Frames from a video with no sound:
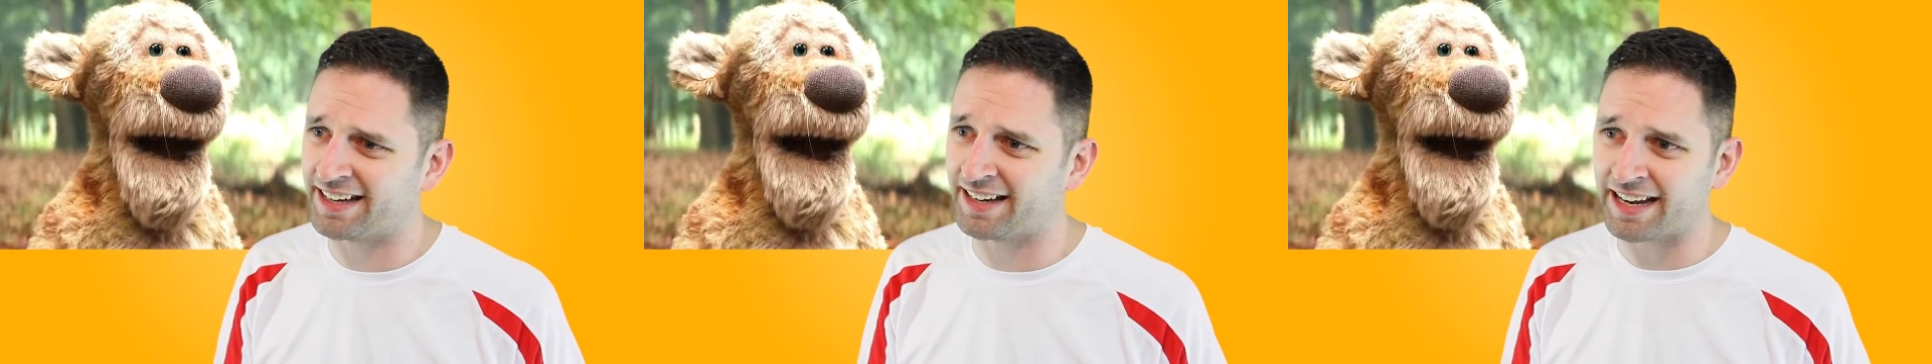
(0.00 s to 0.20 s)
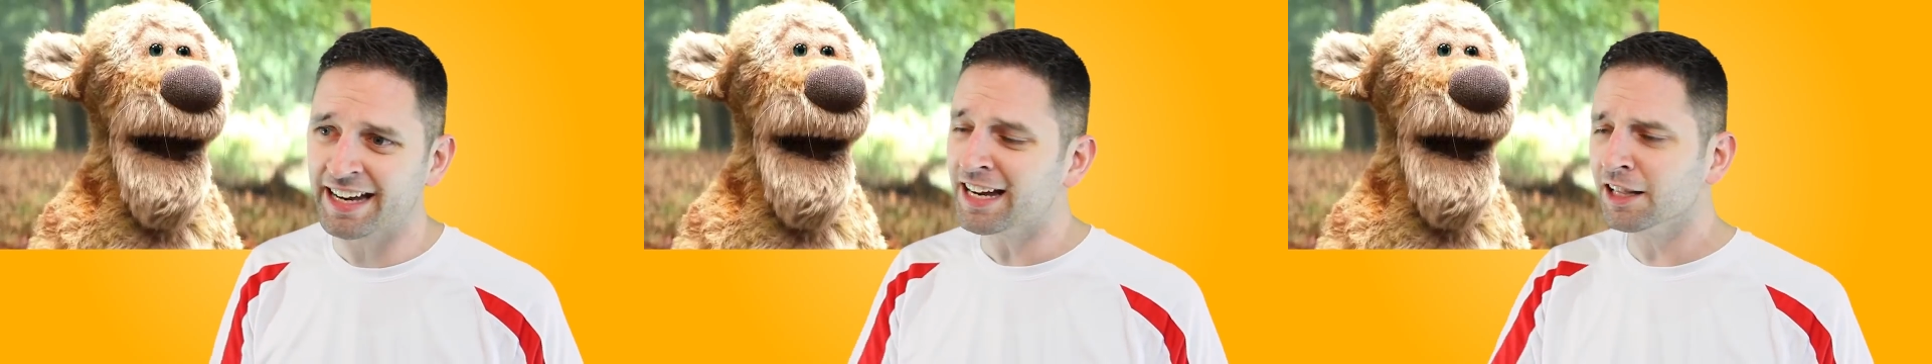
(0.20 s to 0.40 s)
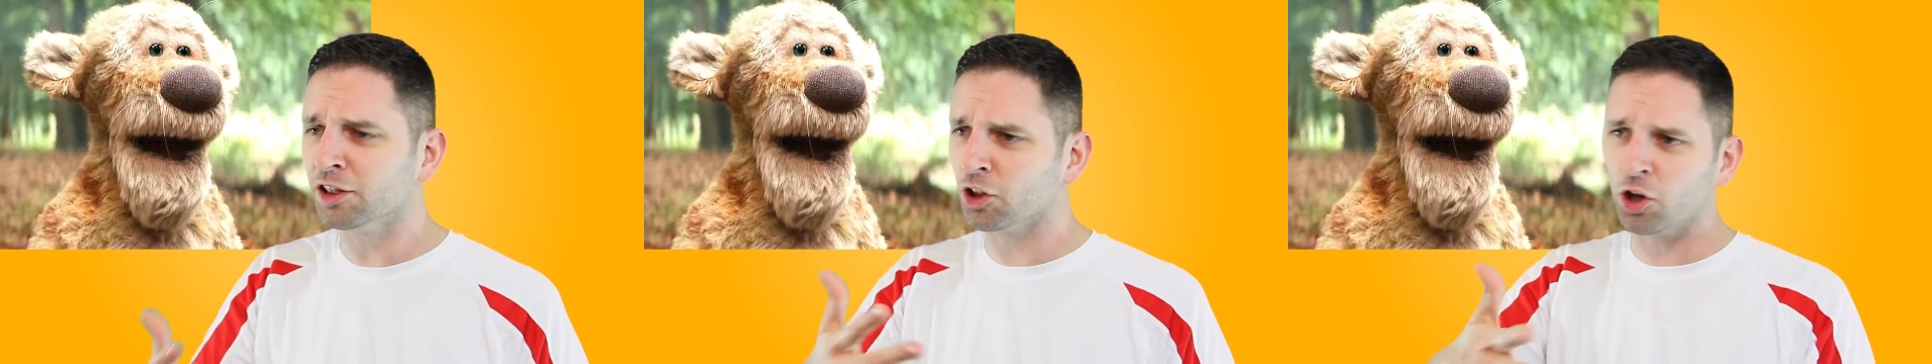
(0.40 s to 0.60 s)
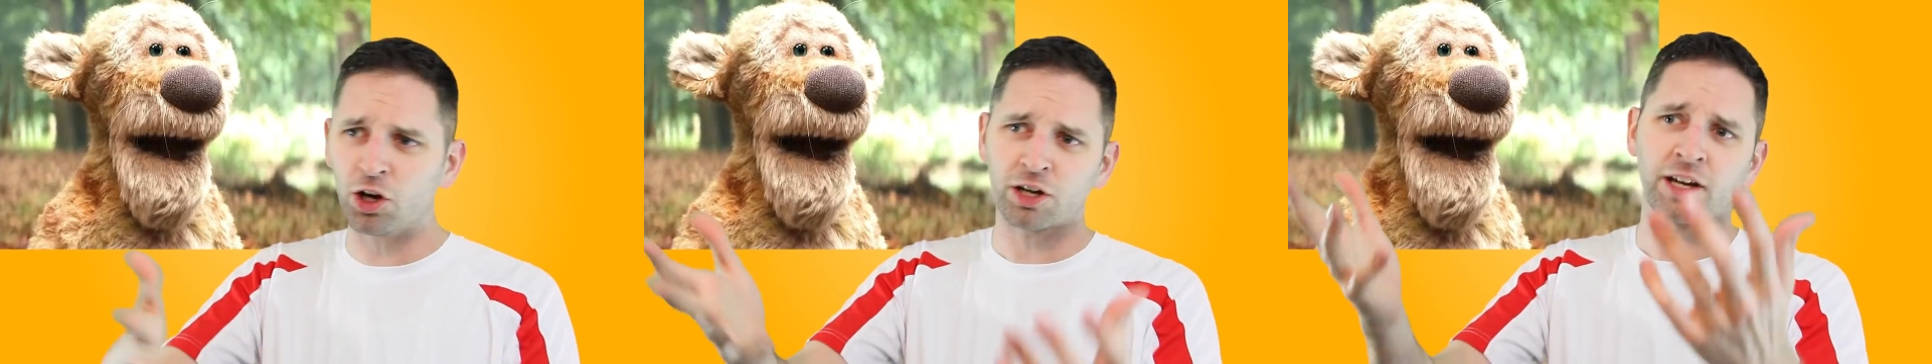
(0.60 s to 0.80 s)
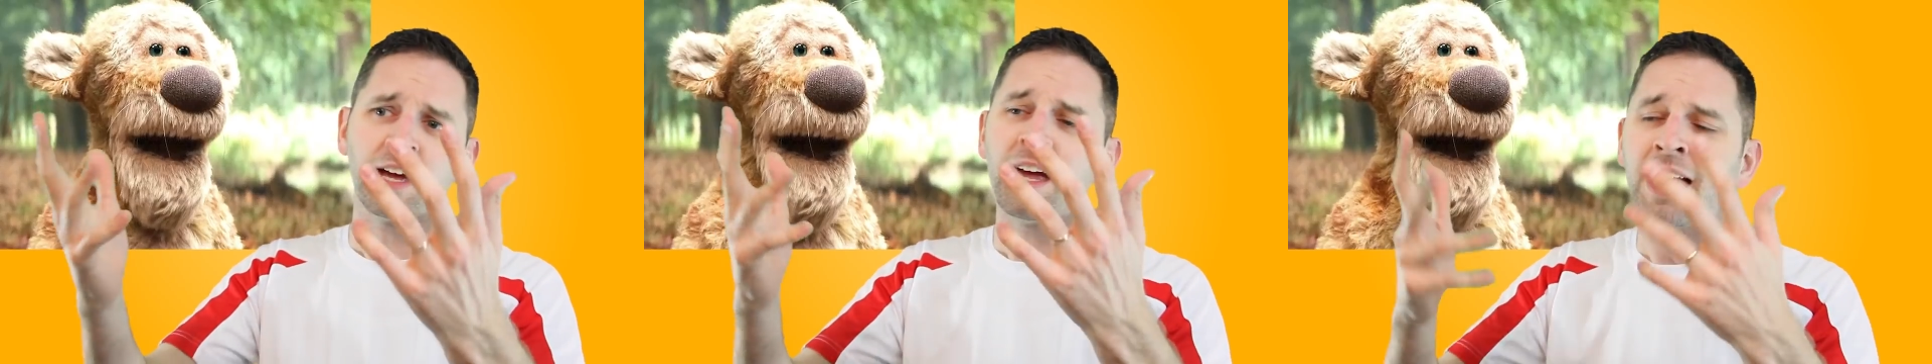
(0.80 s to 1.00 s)
He didn't
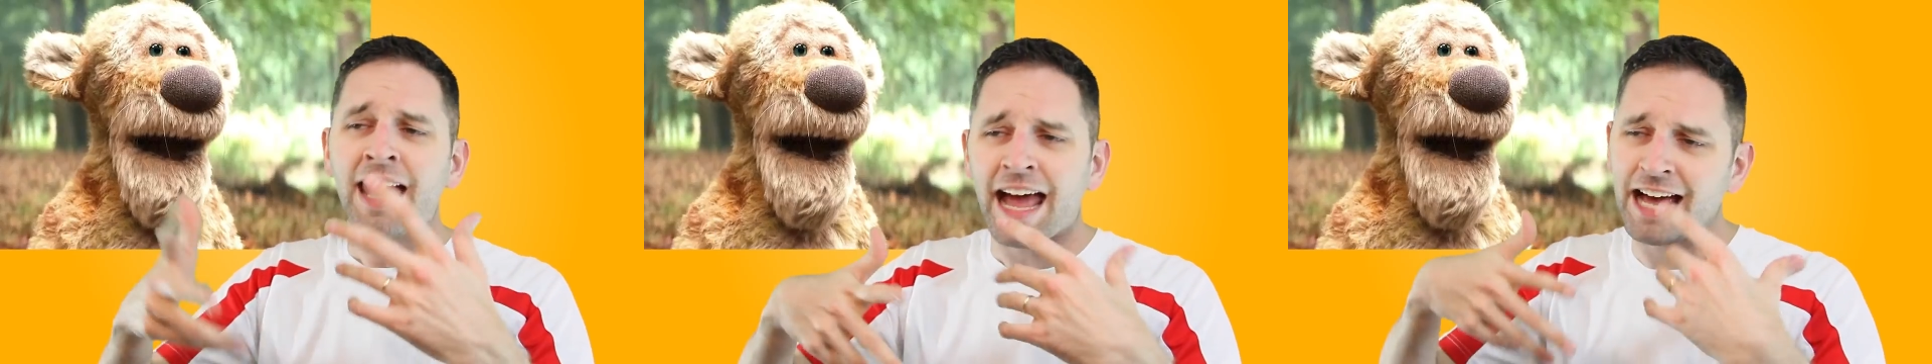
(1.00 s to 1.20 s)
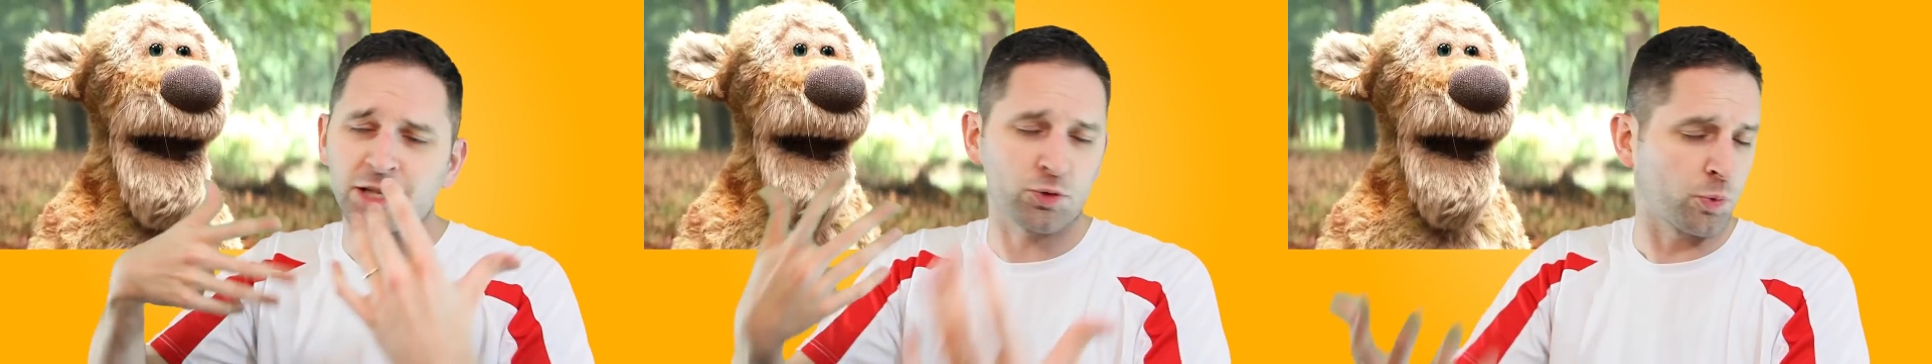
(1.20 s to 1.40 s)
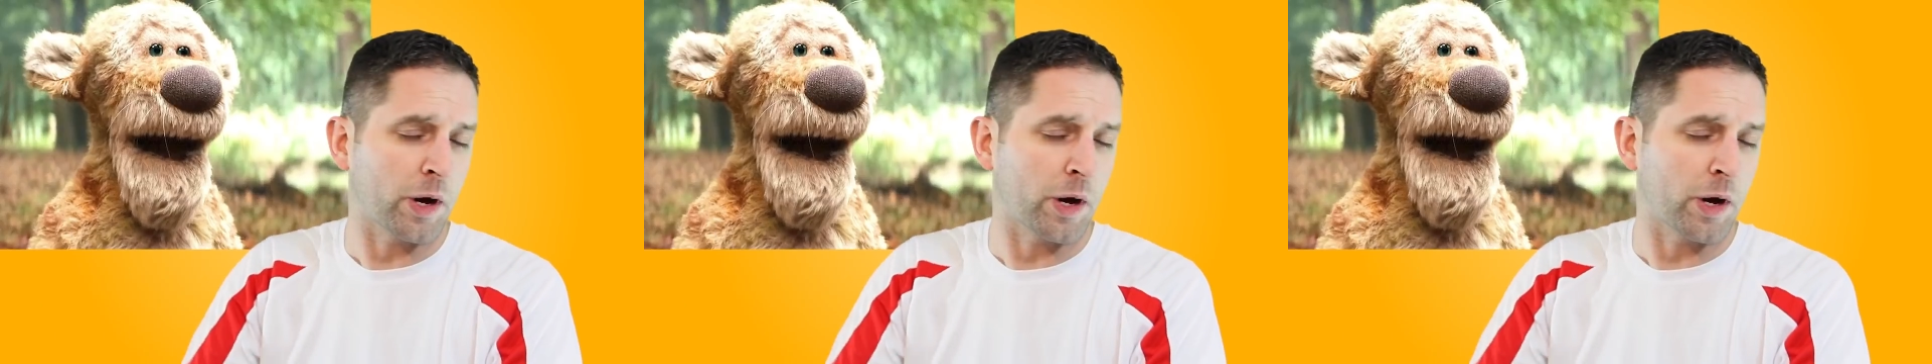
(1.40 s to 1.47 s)
look as